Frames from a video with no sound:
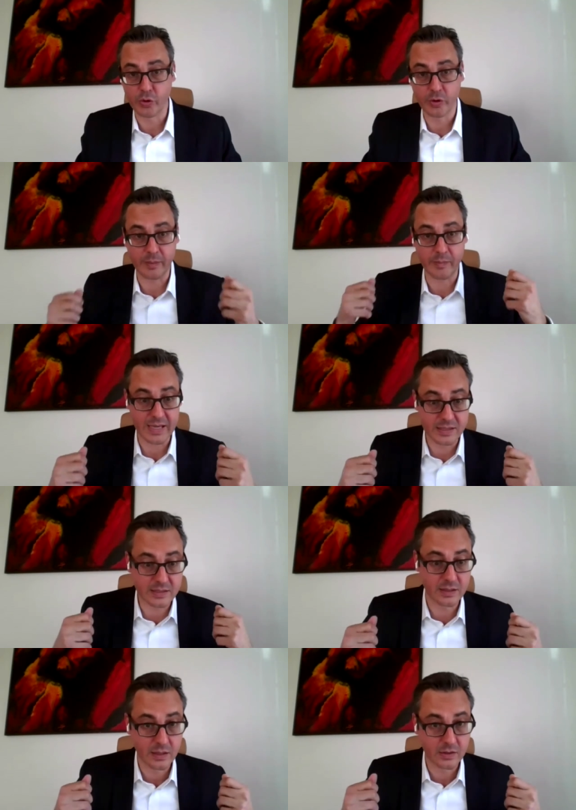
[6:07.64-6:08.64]
put on a
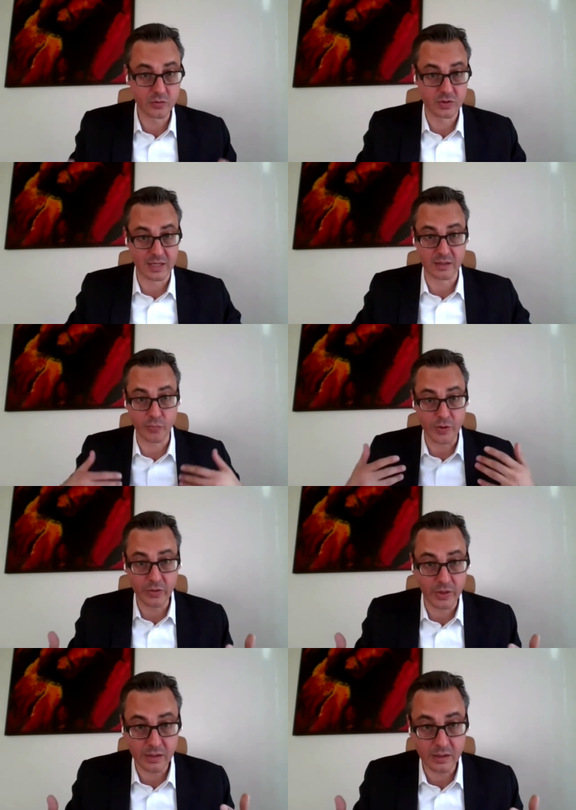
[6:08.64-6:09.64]
mask to start
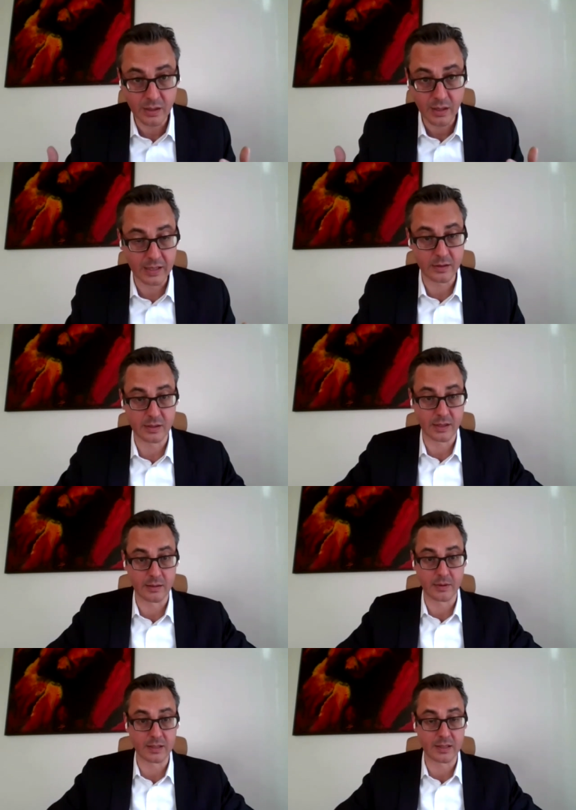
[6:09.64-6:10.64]
breathing and,
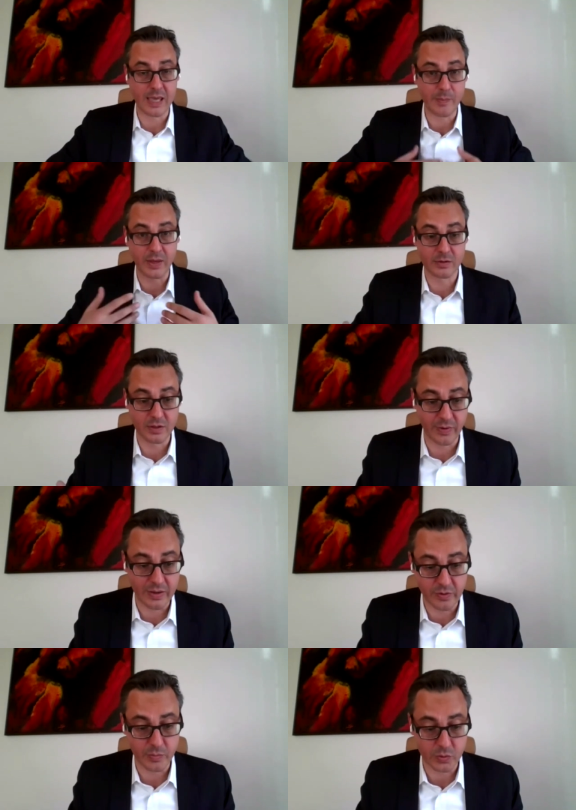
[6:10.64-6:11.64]
and keeping in
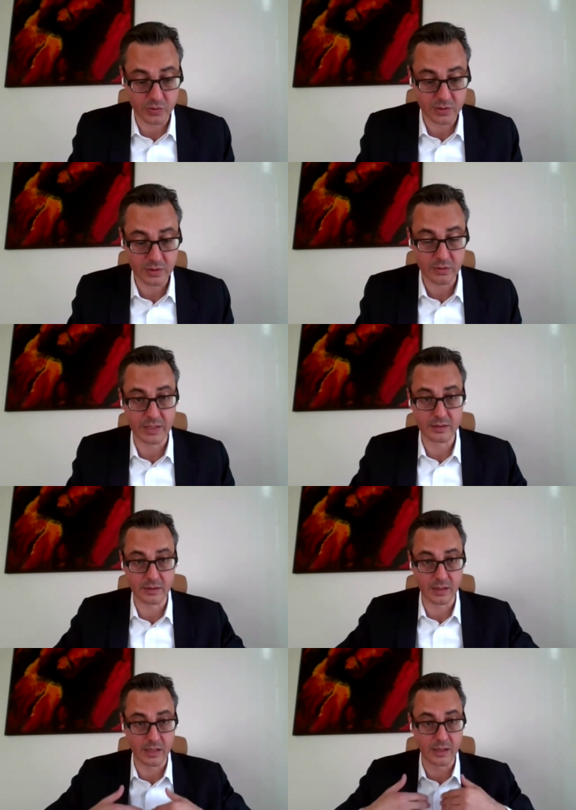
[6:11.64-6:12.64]
survival mode,
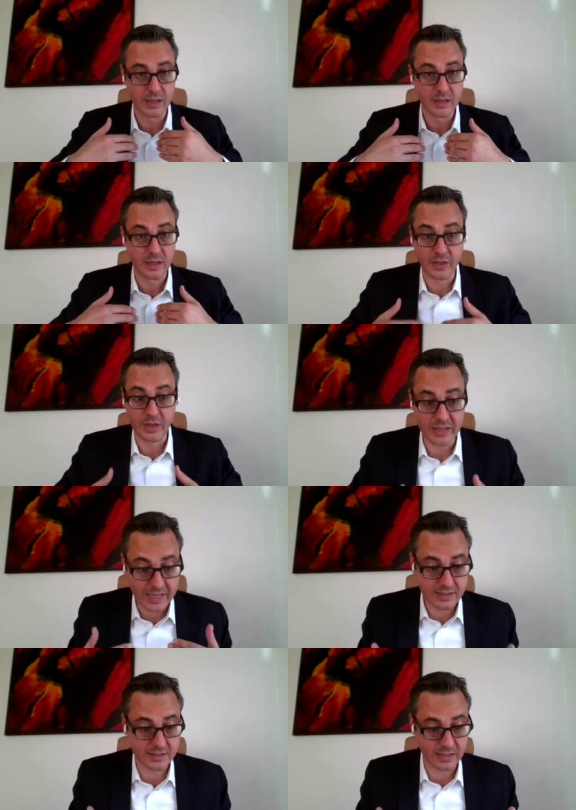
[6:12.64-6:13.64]
right? Uh, the
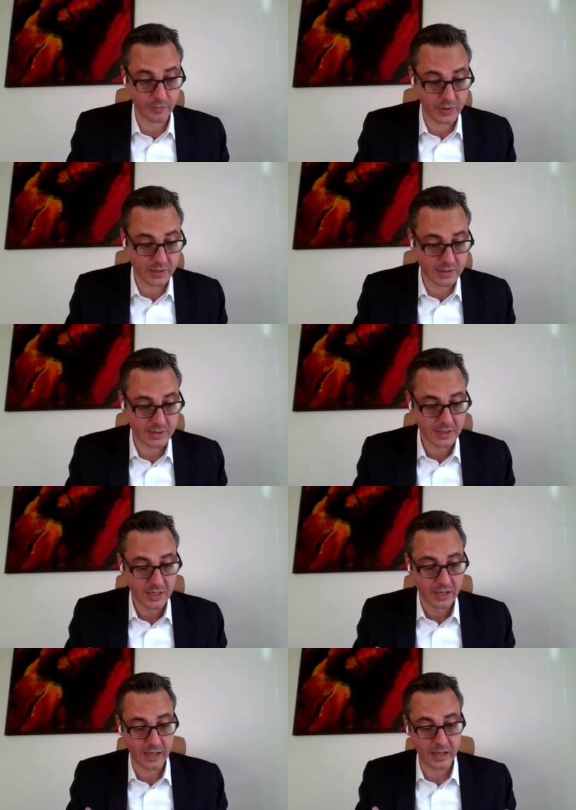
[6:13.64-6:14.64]
next step is
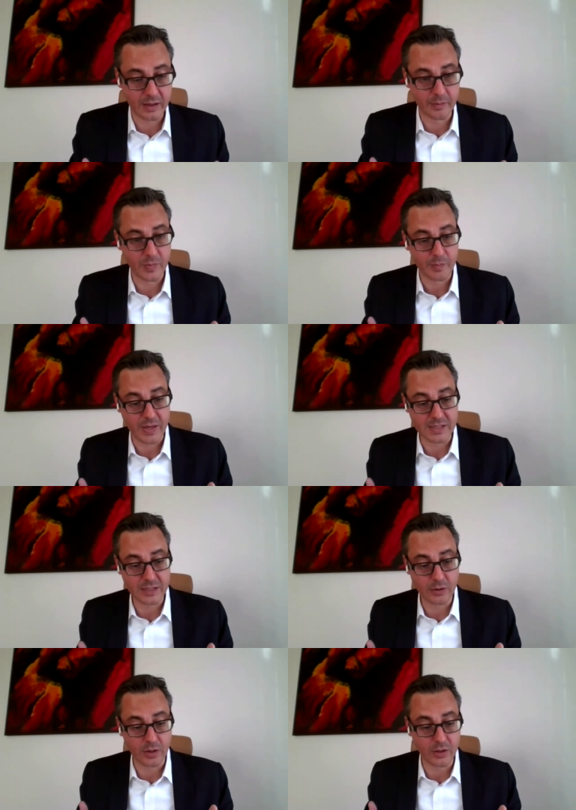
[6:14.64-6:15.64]
um,
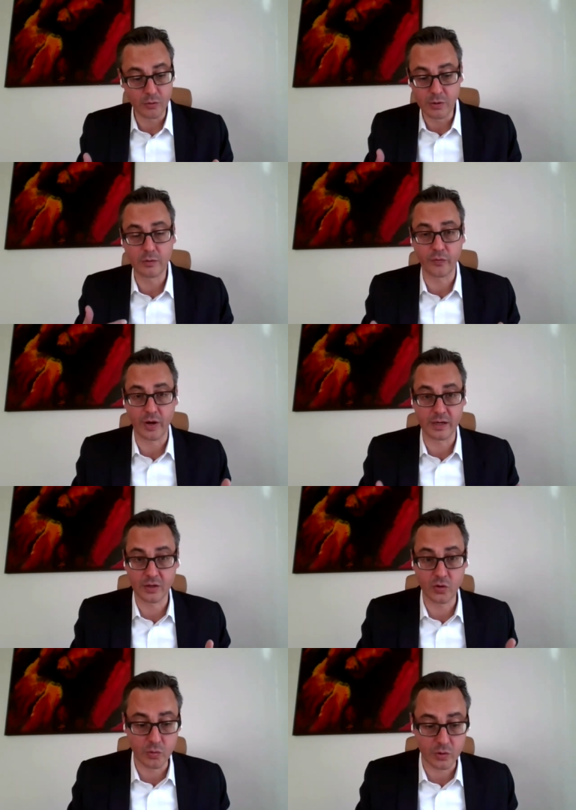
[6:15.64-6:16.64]
you, you need to
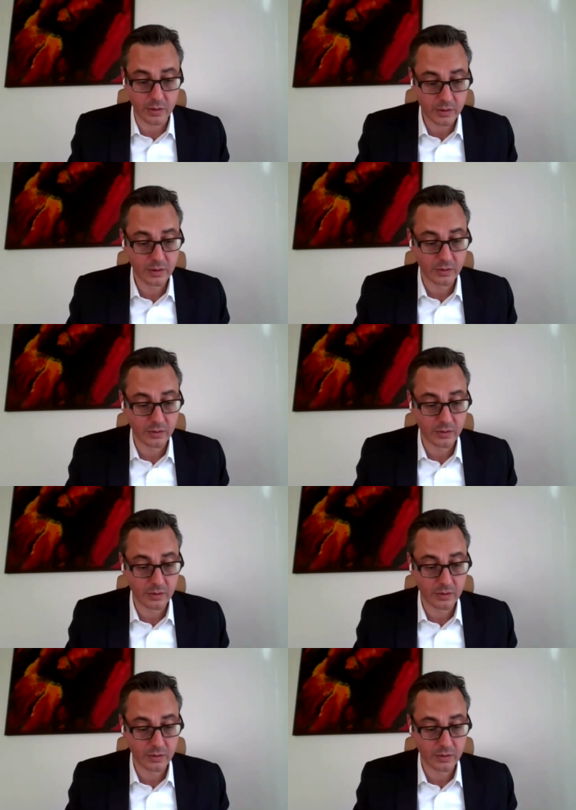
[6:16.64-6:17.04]
find a cure,